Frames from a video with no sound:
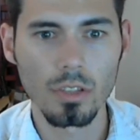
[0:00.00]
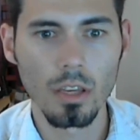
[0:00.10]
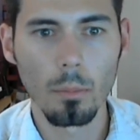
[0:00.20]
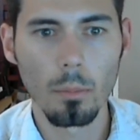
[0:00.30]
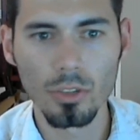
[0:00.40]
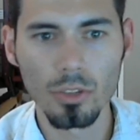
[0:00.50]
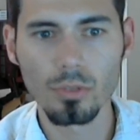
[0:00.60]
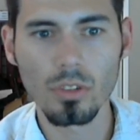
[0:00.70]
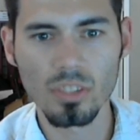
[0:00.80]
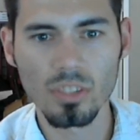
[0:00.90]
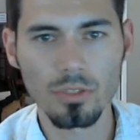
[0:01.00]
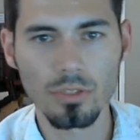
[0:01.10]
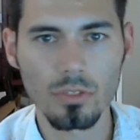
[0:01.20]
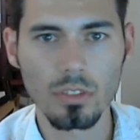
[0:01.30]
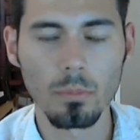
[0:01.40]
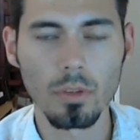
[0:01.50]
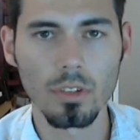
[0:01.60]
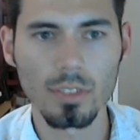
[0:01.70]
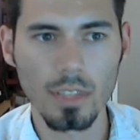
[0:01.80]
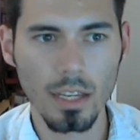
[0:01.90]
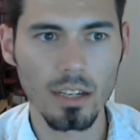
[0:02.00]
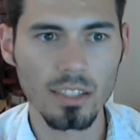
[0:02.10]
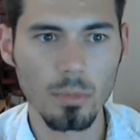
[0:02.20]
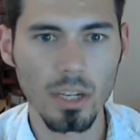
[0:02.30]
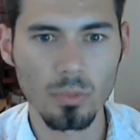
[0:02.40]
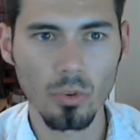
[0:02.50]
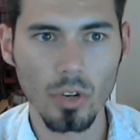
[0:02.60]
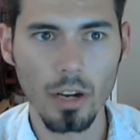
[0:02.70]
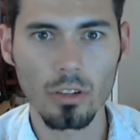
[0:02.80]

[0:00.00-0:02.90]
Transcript: but use those specialty abilities and that customizable character